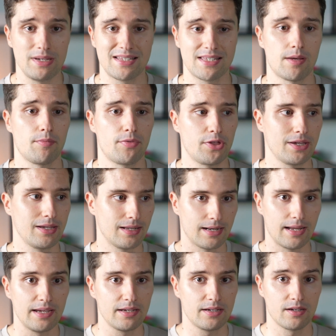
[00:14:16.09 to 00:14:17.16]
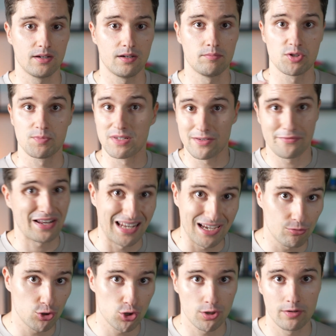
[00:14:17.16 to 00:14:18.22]
be something like a specific
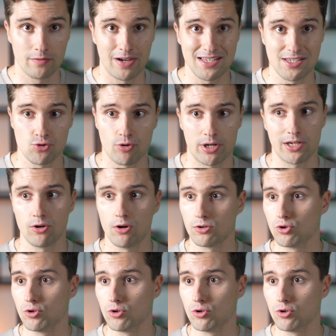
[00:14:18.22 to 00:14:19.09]
language the device is running on,